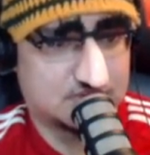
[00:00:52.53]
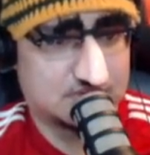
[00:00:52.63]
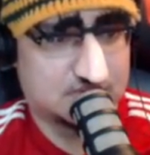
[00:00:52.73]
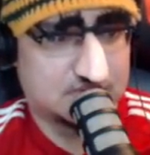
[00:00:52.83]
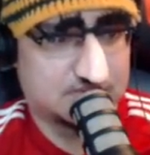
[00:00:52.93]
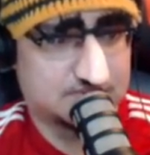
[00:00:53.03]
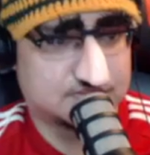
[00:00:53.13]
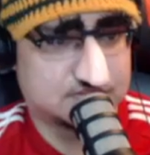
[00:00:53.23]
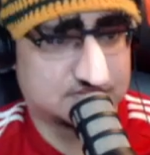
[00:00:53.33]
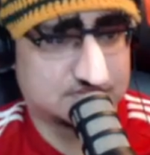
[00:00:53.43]

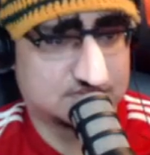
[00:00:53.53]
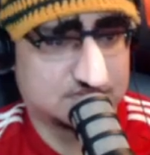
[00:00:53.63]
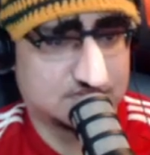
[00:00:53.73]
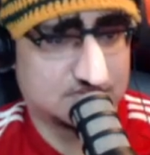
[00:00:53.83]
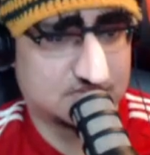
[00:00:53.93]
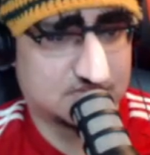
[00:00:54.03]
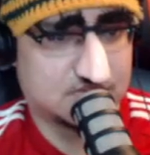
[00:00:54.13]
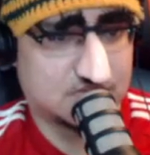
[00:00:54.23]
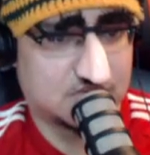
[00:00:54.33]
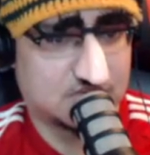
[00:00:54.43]

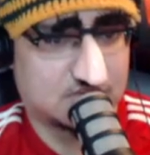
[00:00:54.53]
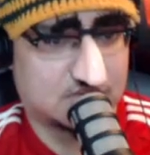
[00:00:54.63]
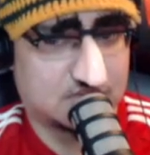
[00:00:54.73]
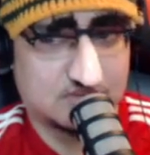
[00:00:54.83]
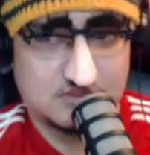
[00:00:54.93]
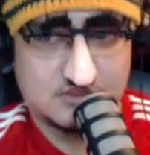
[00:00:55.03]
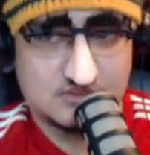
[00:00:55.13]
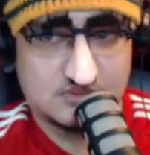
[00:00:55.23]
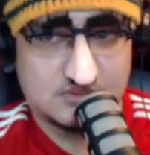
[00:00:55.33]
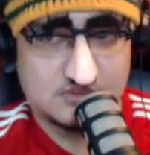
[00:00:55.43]

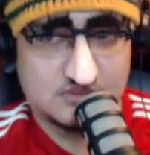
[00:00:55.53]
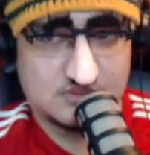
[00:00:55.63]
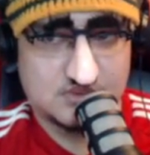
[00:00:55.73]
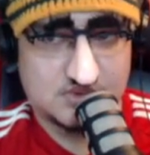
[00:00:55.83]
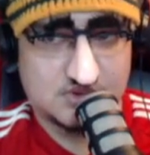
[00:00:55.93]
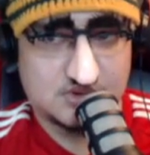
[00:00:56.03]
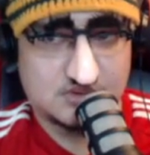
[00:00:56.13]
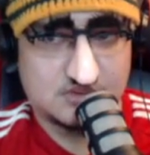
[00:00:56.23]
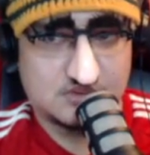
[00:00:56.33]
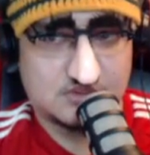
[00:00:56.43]

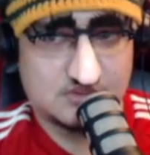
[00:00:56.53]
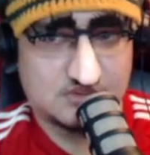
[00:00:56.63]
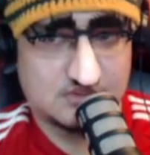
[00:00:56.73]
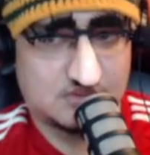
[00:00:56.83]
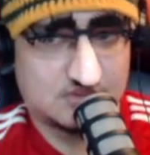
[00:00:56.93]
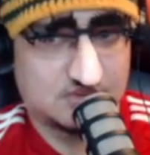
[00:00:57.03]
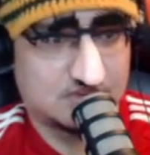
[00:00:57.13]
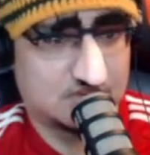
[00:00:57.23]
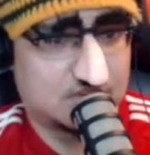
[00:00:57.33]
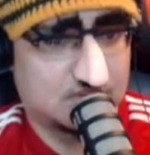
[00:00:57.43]

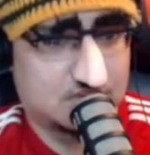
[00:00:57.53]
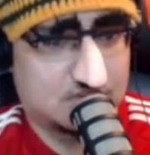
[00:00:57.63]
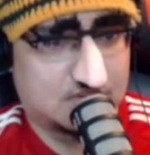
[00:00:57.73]
This person isn't speaking.